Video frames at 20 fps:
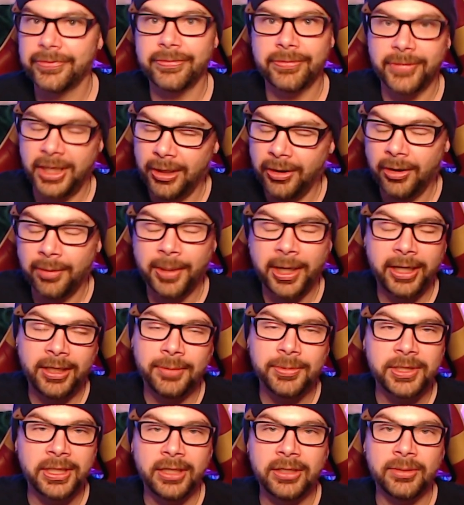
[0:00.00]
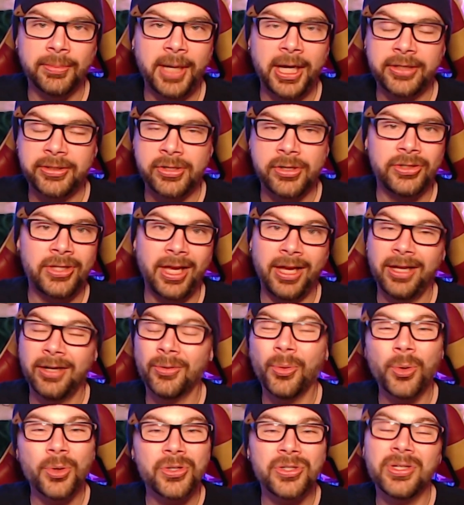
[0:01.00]
you know, everybody keeps saying Sebastian Stan
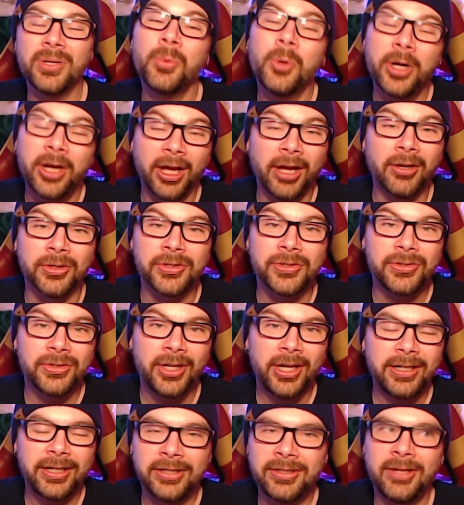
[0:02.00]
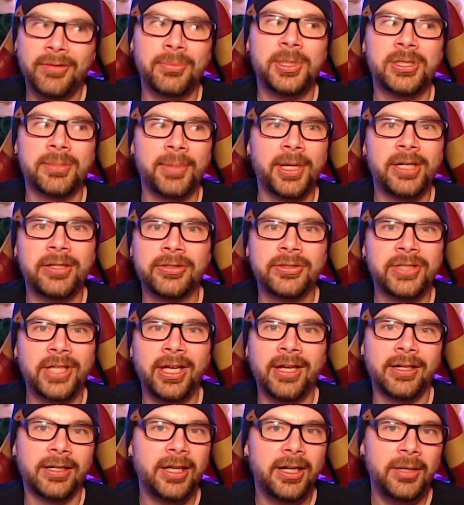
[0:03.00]
or someone else. It doesn't have to be Sebastian
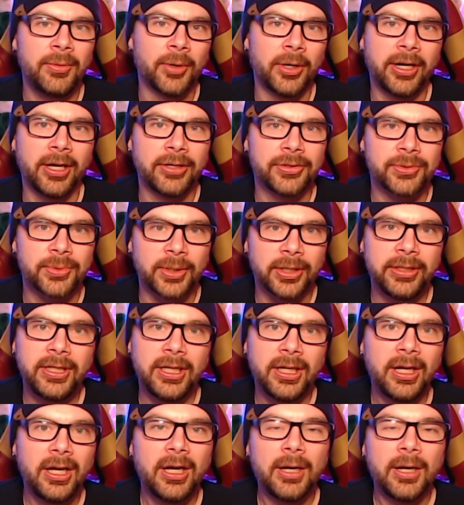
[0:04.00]
Stan, anyone else, really.